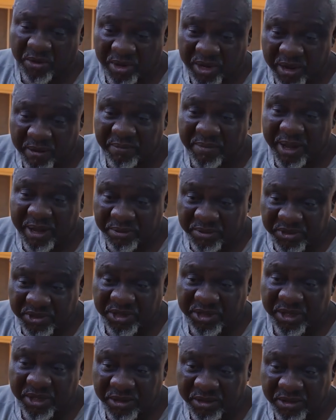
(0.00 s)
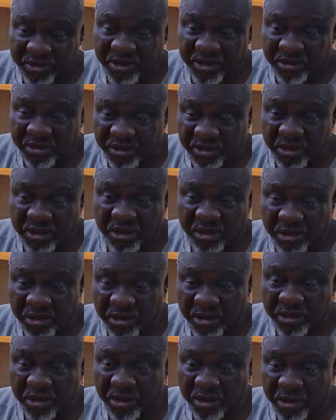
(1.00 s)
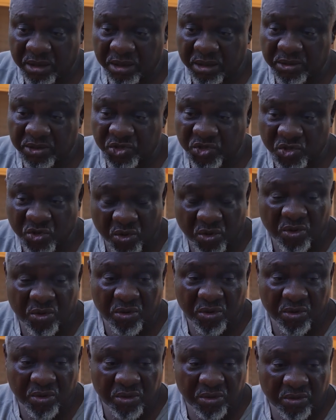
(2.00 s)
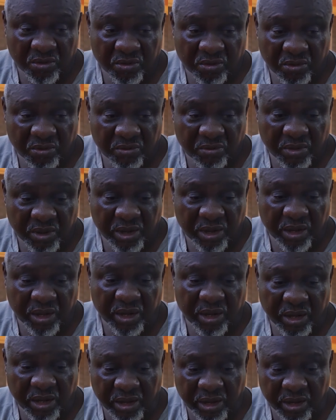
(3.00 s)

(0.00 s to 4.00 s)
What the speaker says: know the Bible says that soul may